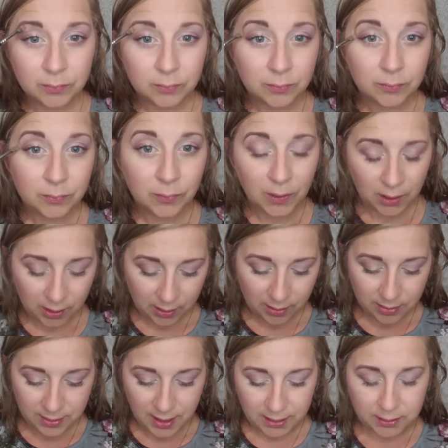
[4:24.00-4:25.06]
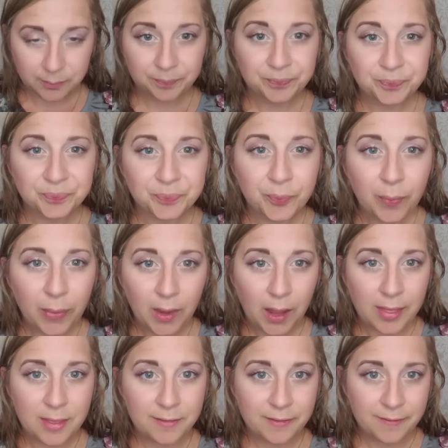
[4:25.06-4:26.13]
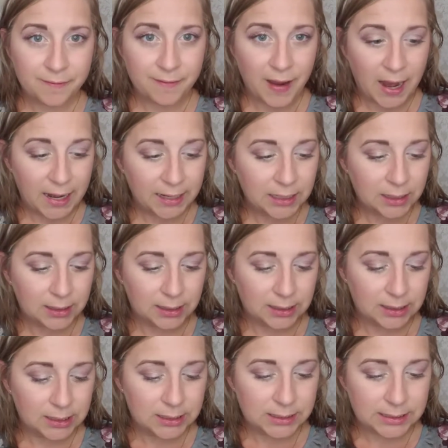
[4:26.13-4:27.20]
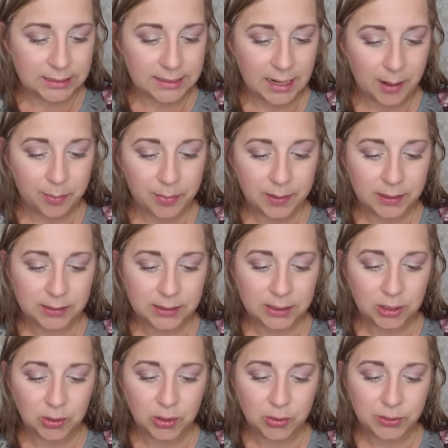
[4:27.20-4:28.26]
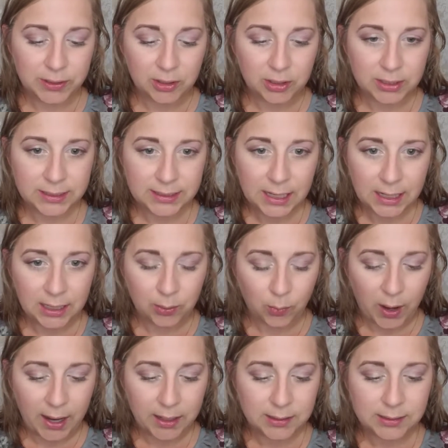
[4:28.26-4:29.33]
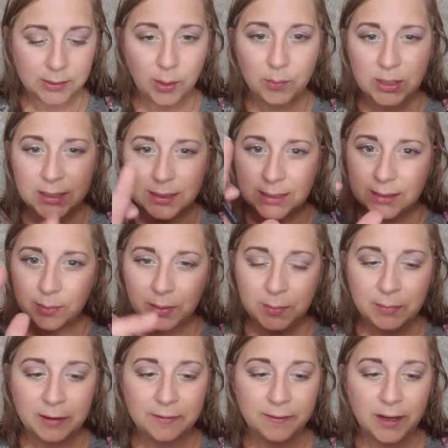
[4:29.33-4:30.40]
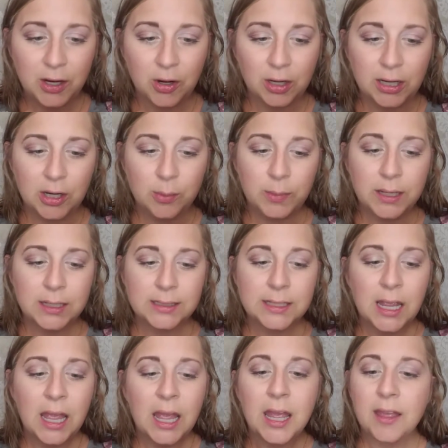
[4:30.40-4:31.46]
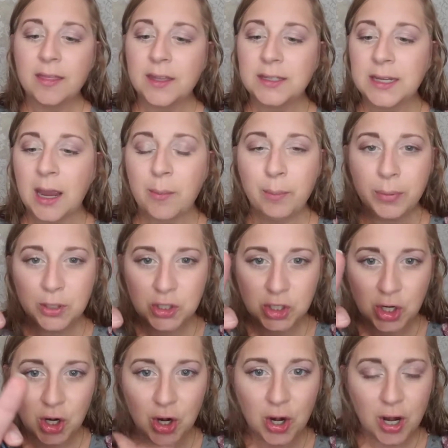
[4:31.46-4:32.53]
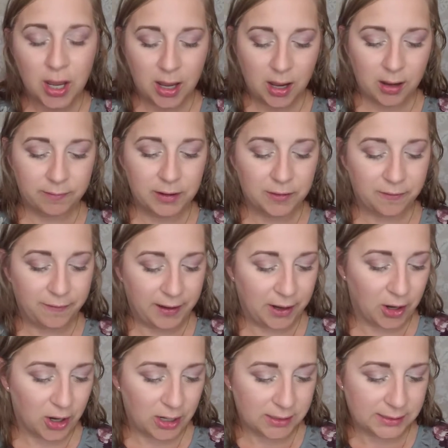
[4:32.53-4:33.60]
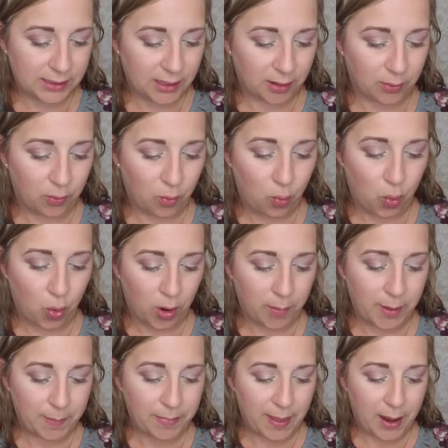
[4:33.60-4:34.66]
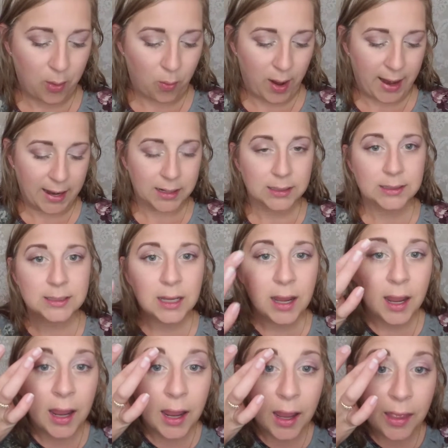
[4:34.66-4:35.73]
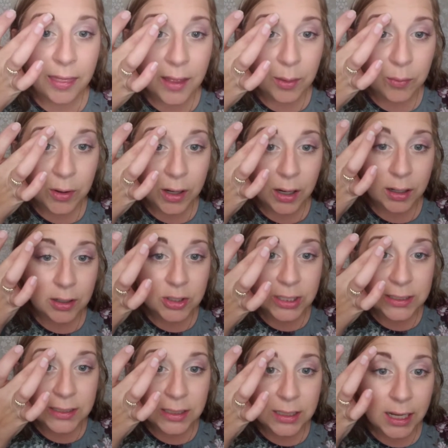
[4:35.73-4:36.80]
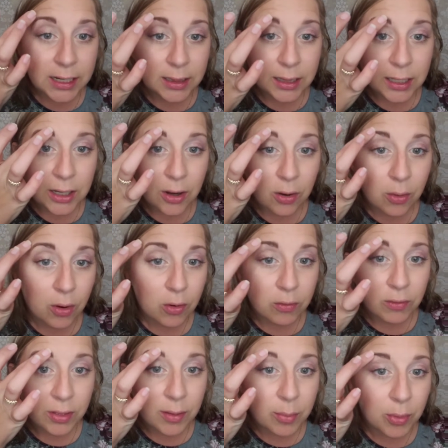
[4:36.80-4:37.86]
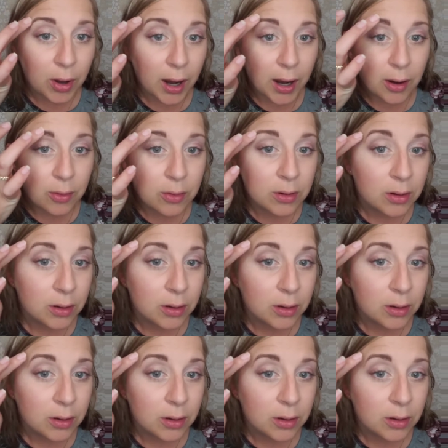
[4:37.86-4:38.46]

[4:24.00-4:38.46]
The final step is to use our setting wax. So I'm just dipping my finger in here because the temperature of your finger is gonna warm up that wax. And then we're gonna just lightly go over the brow.